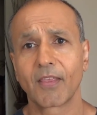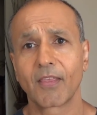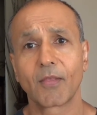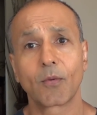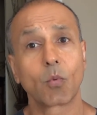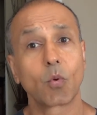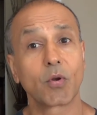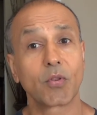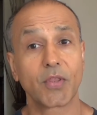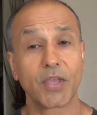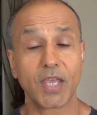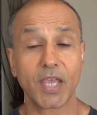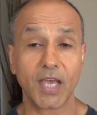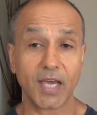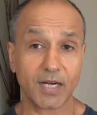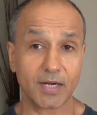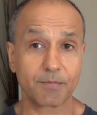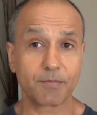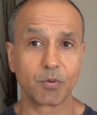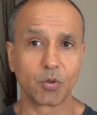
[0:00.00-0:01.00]
where they
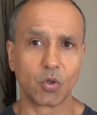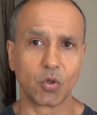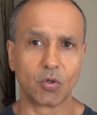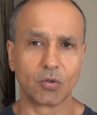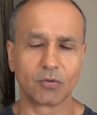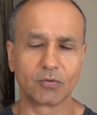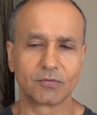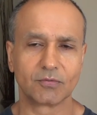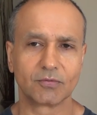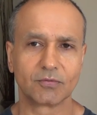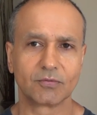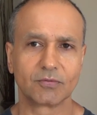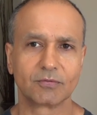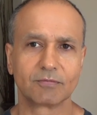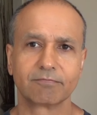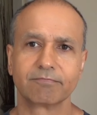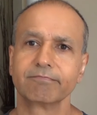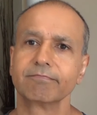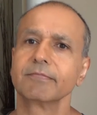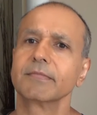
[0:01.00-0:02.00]
had a pool.
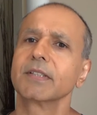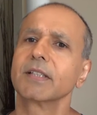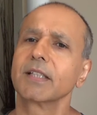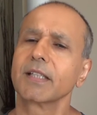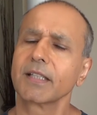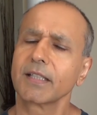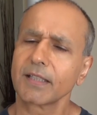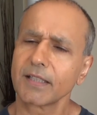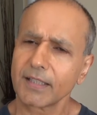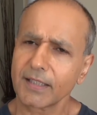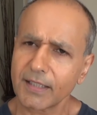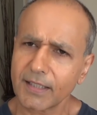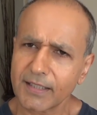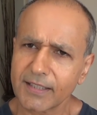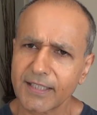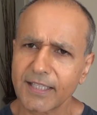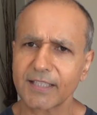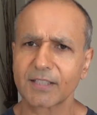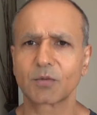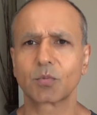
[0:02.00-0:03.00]
And
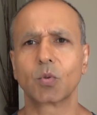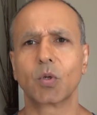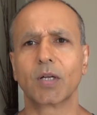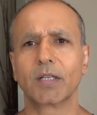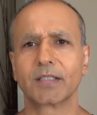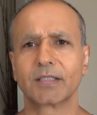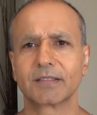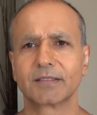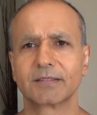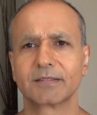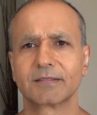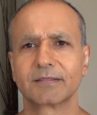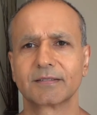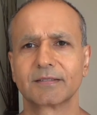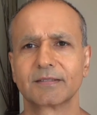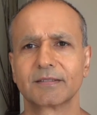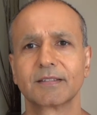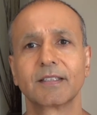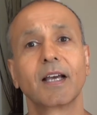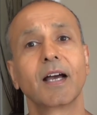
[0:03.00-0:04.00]
guess what?
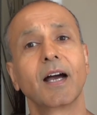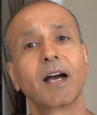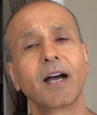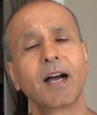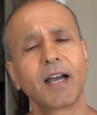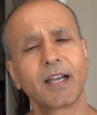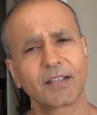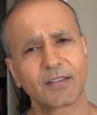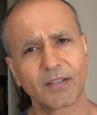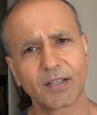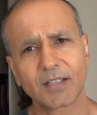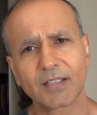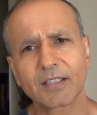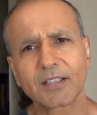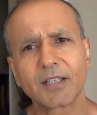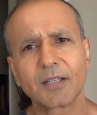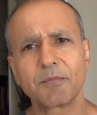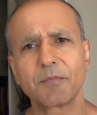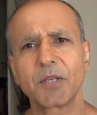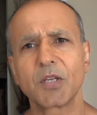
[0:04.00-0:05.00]
I thought,
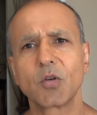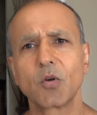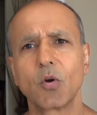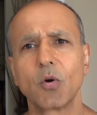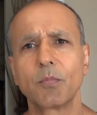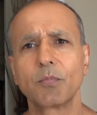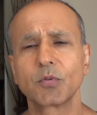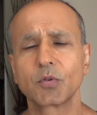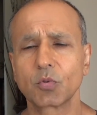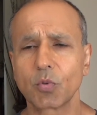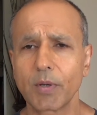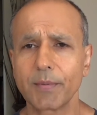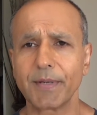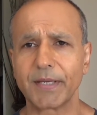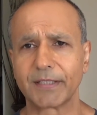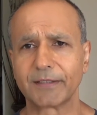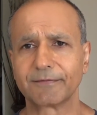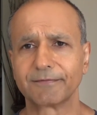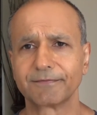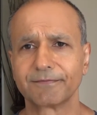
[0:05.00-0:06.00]
let me go
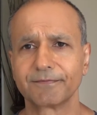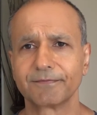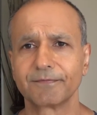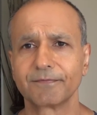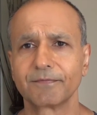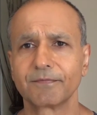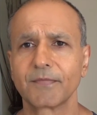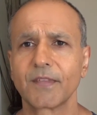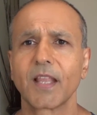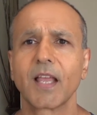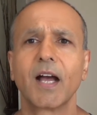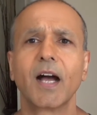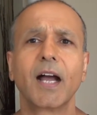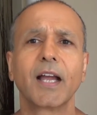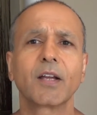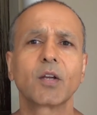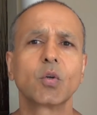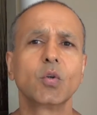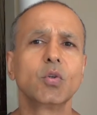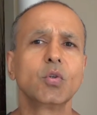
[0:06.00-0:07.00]
swimming. I
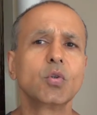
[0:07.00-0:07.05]
couldn't